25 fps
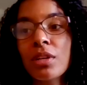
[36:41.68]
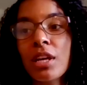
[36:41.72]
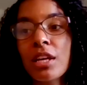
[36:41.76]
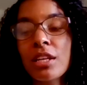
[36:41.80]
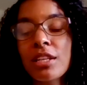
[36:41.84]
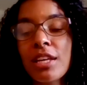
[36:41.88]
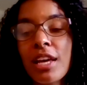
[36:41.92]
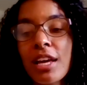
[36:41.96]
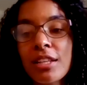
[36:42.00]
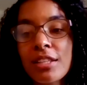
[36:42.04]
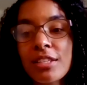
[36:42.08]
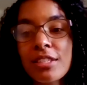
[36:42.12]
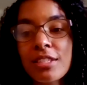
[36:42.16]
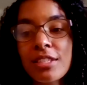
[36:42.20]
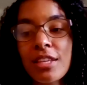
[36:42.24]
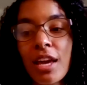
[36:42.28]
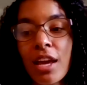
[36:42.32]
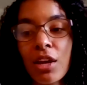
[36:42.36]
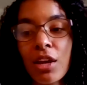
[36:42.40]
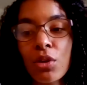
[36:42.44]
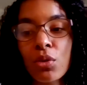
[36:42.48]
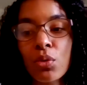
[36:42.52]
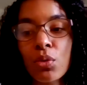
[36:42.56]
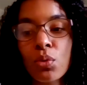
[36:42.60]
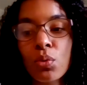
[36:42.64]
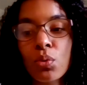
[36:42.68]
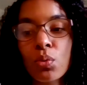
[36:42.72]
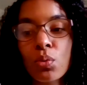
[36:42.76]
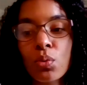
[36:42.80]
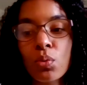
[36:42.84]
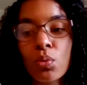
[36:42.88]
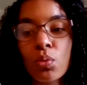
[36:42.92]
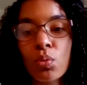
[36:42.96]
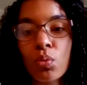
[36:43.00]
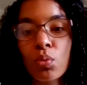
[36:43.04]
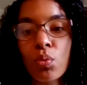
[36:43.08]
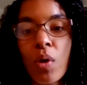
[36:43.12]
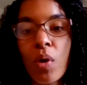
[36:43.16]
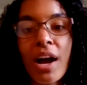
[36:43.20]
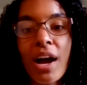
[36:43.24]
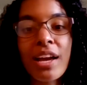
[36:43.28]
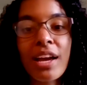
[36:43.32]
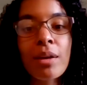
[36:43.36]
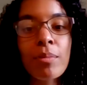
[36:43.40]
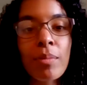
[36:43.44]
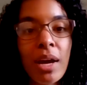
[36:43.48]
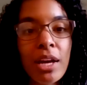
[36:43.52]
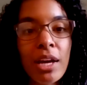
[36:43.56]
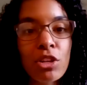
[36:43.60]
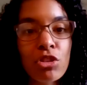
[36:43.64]
again say why
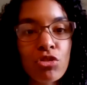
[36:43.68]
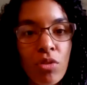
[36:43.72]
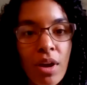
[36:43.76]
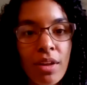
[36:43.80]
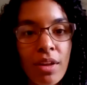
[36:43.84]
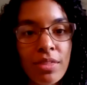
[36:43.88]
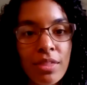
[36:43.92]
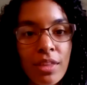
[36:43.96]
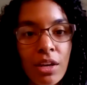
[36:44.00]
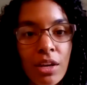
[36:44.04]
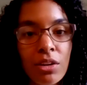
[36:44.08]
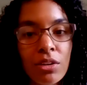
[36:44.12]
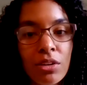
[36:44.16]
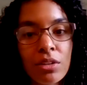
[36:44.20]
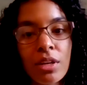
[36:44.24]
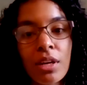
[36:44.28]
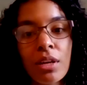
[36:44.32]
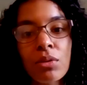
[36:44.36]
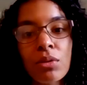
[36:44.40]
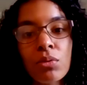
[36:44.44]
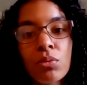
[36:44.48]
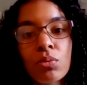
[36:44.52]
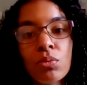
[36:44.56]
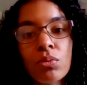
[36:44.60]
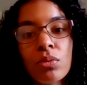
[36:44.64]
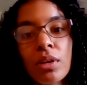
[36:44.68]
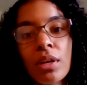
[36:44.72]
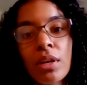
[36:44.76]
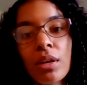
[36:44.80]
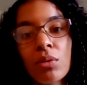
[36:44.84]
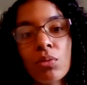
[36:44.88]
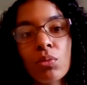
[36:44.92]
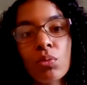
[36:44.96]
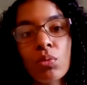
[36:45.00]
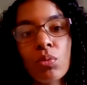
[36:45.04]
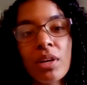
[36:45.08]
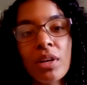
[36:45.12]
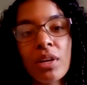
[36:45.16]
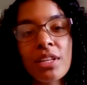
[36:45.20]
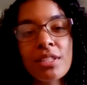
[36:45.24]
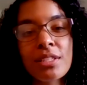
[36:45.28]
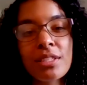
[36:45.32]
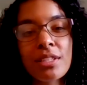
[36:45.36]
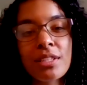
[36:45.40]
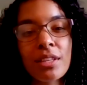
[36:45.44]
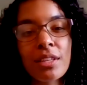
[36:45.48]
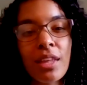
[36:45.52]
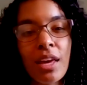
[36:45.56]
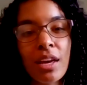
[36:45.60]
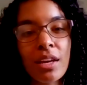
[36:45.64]
am i drawn there and and what
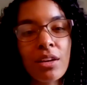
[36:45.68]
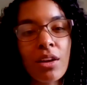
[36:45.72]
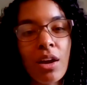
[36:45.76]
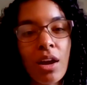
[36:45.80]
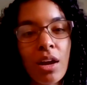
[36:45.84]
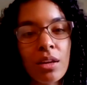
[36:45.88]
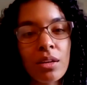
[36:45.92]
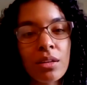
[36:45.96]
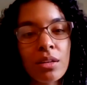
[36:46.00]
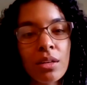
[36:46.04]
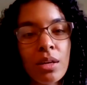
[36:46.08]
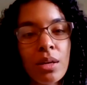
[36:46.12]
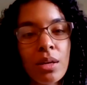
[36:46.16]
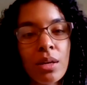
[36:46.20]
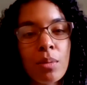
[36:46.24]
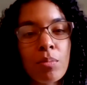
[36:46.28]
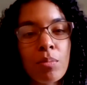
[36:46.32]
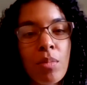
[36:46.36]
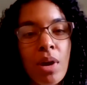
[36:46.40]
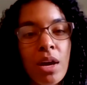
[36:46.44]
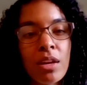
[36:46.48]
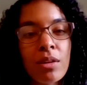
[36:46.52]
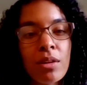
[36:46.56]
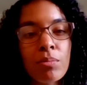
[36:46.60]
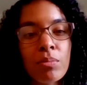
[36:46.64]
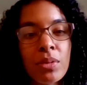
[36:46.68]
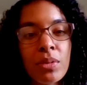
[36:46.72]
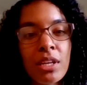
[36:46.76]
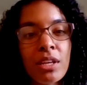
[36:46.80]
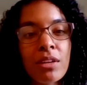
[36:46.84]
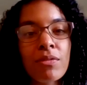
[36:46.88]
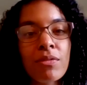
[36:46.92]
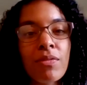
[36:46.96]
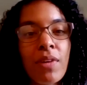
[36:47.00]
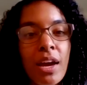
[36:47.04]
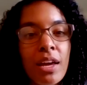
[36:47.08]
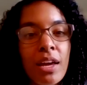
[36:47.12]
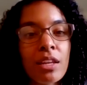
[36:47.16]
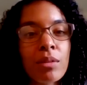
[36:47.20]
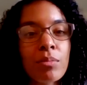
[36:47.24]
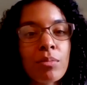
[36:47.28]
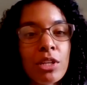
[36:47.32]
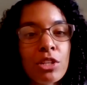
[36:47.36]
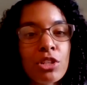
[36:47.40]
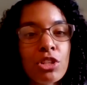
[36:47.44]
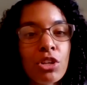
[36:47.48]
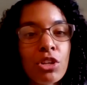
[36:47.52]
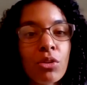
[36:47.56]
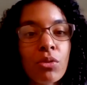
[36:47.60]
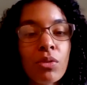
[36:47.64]
is it that god might be inviting
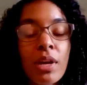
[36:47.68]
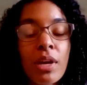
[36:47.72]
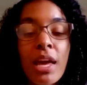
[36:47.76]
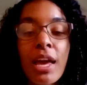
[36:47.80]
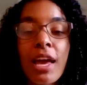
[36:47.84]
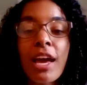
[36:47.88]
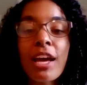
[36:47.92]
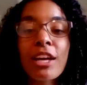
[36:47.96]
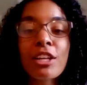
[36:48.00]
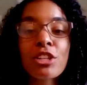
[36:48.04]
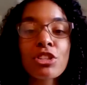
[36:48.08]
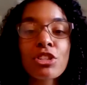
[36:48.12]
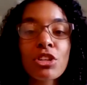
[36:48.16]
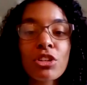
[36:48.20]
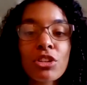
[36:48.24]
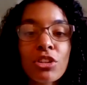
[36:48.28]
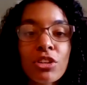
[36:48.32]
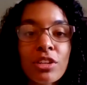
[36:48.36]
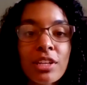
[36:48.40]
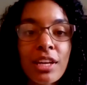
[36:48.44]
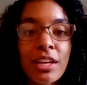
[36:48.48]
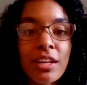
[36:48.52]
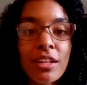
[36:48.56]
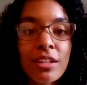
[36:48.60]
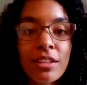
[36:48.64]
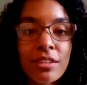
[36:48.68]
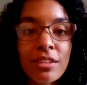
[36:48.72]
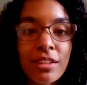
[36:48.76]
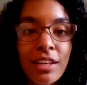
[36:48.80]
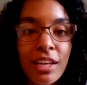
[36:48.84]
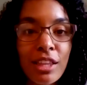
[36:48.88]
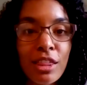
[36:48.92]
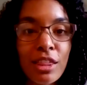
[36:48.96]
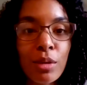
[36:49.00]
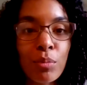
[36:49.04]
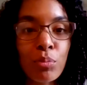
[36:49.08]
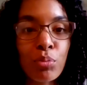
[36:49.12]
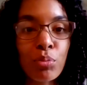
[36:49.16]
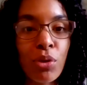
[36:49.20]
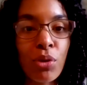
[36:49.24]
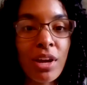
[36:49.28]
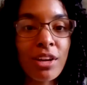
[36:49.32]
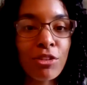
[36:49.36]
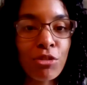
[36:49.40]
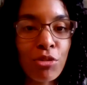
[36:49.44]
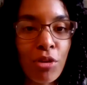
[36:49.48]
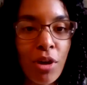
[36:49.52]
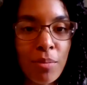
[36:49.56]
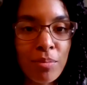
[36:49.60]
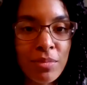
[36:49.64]
me to and to look at like the
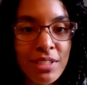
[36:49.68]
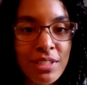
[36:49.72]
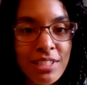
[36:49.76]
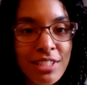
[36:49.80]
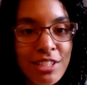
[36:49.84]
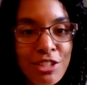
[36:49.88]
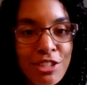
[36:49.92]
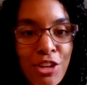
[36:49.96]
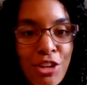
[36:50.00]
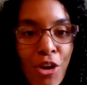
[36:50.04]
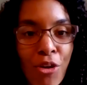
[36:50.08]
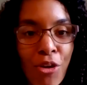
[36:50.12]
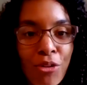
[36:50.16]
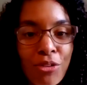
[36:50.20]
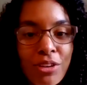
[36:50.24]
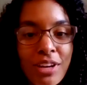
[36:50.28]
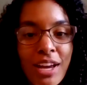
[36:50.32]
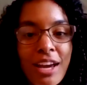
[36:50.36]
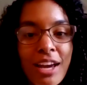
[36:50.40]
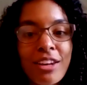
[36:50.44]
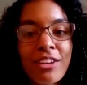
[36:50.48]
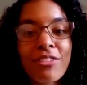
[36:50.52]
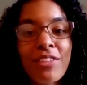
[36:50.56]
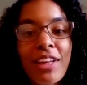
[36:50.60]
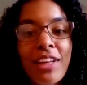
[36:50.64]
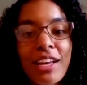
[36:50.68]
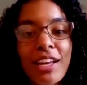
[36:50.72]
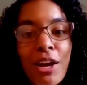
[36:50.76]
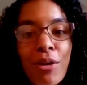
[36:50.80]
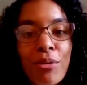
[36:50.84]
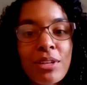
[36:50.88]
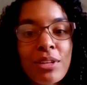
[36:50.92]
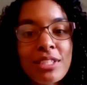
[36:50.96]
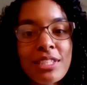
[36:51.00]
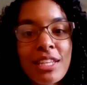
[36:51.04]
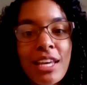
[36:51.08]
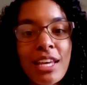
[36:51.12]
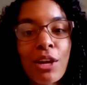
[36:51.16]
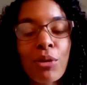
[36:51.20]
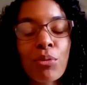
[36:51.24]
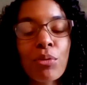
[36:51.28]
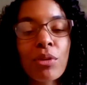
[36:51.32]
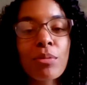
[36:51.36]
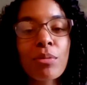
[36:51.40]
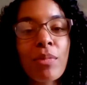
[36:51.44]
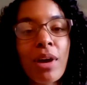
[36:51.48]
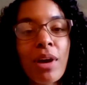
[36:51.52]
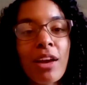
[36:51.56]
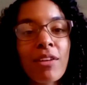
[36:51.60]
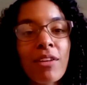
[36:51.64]
breadcrumbs. So kind of like I was saying
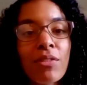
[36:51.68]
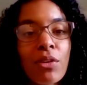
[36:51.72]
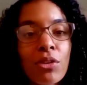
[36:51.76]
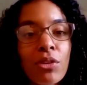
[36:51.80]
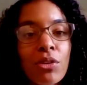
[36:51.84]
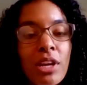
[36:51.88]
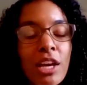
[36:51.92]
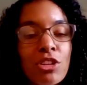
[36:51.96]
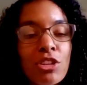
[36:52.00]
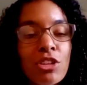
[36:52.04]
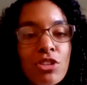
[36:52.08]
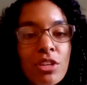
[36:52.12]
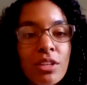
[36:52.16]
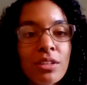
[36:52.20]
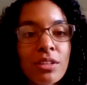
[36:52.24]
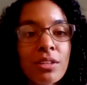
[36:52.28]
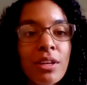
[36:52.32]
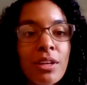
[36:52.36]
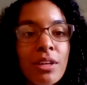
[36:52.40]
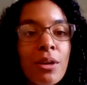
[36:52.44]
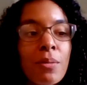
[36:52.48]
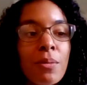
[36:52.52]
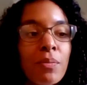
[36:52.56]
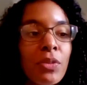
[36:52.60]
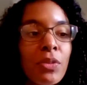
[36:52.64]
with my vocation,